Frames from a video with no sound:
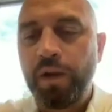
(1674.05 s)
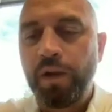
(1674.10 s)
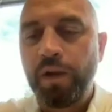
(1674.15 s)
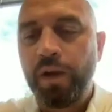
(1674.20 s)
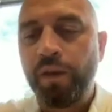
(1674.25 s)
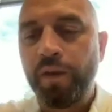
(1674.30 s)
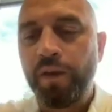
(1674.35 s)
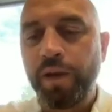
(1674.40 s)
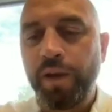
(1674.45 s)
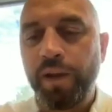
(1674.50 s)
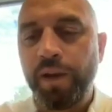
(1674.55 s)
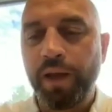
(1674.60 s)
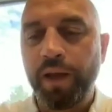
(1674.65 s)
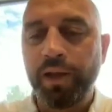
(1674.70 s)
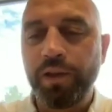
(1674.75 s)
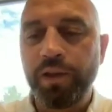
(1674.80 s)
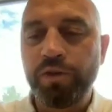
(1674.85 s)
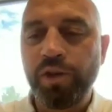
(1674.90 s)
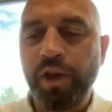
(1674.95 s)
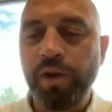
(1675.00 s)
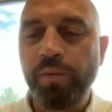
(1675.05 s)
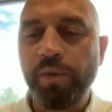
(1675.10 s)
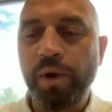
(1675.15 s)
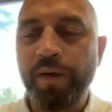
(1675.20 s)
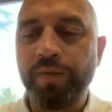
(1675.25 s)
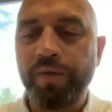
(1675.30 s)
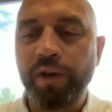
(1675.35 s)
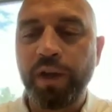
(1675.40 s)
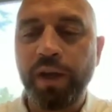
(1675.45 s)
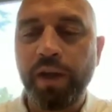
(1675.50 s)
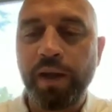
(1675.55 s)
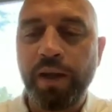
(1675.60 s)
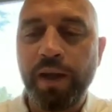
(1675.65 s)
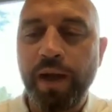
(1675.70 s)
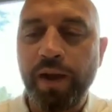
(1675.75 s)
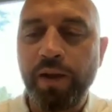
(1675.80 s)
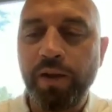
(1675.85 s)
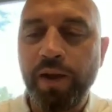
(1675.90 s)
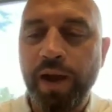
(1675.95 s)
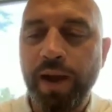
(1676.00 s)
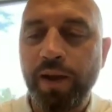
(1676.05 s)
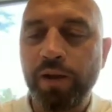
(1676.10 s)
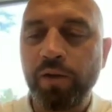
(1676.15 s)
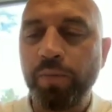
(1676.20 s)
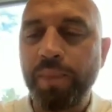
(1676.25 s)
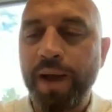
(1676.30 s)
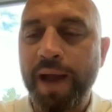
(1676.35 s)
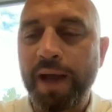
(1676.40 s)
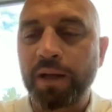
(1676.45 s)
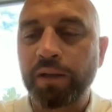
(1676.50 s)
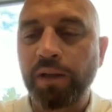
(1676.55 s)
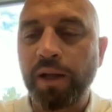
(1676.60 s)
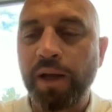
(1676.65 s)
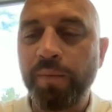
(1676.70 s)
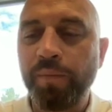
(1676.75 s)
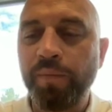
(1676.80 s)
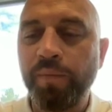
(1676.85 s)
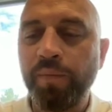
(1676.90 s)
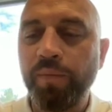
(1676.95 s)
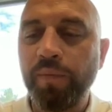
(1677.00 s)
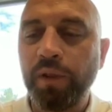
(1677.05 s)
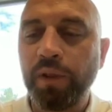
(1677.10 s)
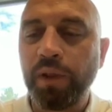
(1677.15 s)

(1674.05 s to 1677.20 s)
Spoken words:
And then Jay DeBrava again, how do you handle backlog